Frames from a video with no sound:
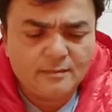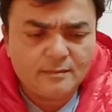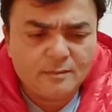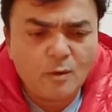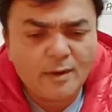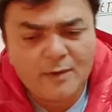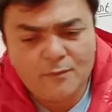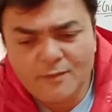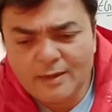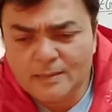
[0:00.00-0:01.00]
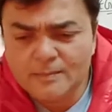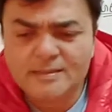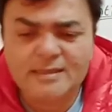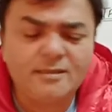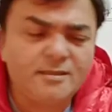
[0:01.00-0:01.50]
Not in
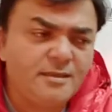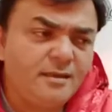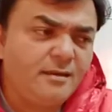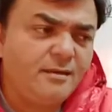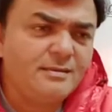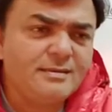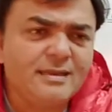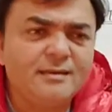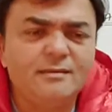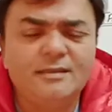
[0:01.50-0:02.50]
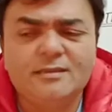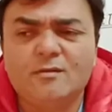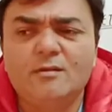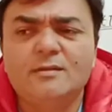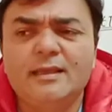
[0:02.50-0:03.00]
films, in serials, and these
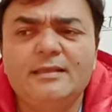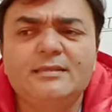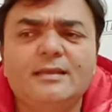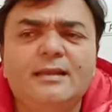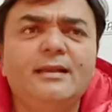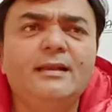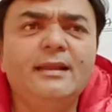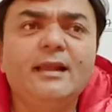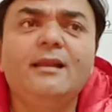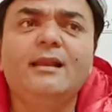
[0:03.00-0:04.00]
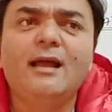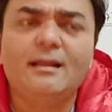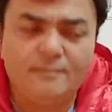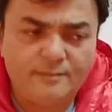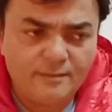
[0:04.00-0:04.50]
all things. In real
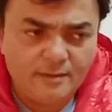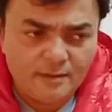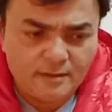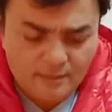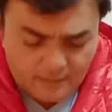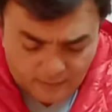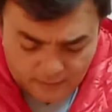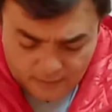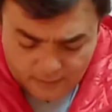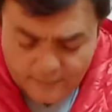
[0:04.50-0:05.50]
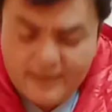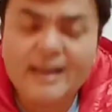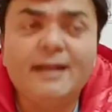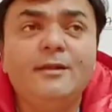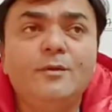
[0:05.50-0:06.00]
life, we
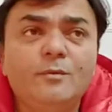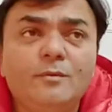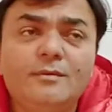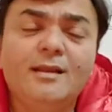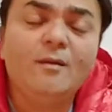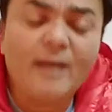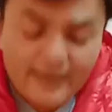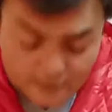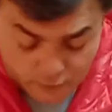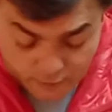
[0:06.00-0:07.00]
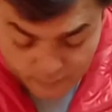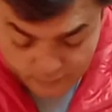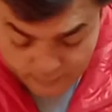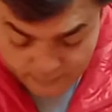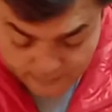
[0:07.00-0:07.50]
can do. Now, like to
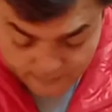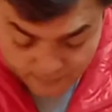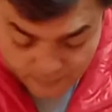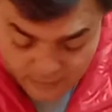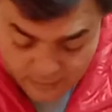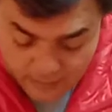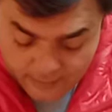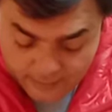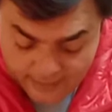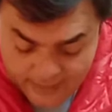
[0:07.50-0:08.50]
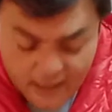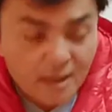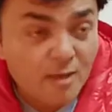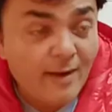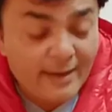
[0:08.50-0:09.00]
know. The
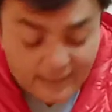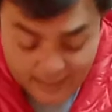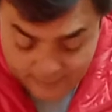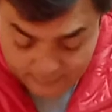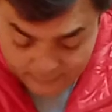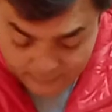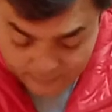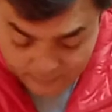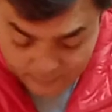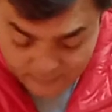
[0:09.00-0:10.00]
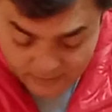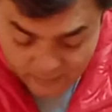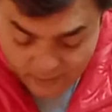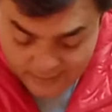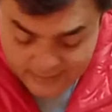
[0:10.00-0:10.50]
year 2011
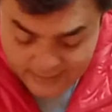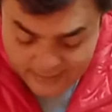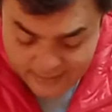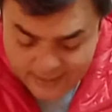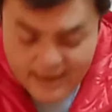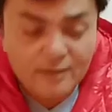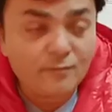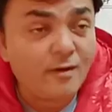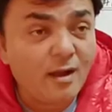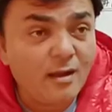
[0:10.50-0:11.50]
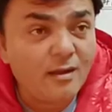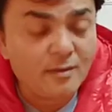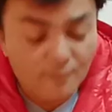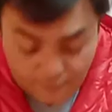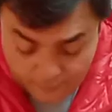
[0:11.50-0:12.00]
was declared as World